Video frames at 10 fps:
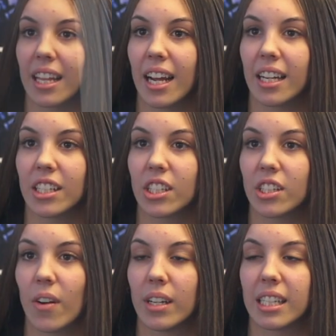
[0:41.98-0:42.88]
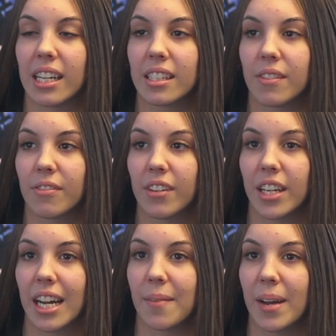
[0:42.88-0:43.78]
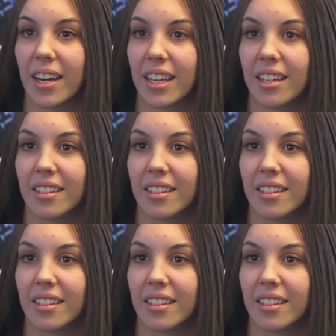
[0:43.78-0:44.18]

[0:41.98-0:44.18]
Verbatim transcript: then I can just go and dance and forget about it.